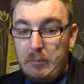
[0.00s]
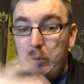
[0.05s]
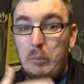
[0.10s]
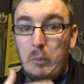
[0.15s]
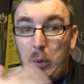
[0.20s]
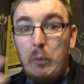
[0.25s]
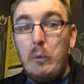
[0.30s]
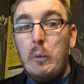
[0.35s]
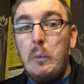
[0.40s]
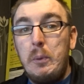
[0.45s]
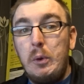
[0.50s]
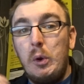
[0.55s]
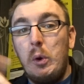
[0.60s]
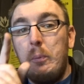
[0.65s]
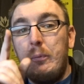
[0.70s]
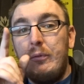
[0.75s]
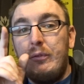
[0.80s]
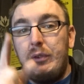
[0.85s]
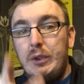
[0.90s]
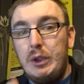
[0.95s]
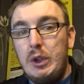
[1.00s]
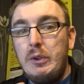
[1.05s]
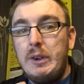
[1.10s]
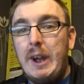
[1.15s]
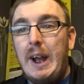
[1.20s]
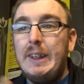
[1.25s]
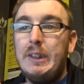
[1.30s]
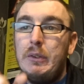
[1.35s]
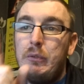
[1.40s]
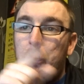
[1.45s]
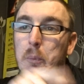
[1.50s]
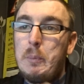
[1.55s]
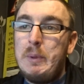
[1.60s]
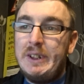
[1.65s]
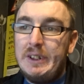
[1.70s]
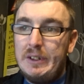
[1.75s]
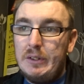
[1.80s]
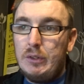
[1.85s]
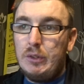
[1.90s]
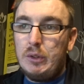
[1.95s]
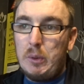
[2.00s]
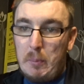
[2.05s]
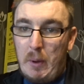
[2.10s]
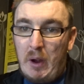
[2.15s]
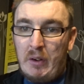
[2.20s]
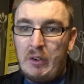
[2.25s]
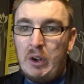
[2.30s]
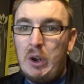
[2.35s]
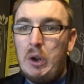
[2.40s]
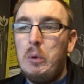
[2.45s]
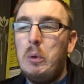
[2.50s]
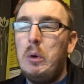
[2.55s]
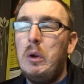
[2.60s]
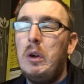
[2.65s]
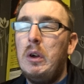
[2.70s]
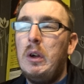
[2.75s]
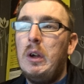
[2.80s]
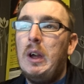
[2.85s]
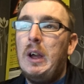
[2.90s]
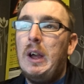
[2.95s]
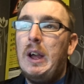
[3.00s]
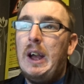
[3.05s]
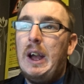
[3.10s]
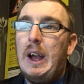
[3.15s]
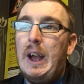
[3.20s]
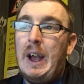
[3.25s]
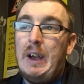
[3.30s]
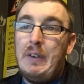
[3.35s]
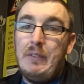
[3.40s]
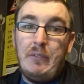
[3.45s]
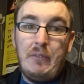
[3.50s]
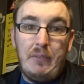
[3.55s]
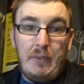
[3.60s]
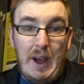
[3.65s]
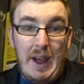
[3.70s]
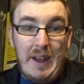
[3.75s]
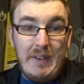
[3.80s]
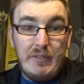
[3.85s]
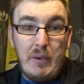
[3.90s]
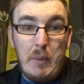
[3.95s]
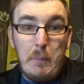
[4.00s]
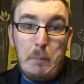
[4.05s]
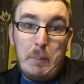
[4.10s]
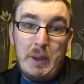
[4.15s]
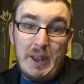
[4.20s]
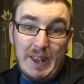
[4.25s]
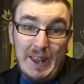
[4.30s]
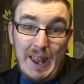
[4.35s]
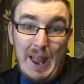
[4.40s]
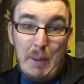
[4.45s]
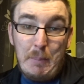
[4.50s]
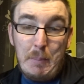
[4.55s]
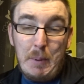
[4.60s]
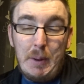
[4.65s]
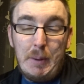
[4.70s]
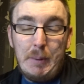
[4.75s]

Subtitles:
what will be up for you guys, it will be tomorrow at 5 p.m.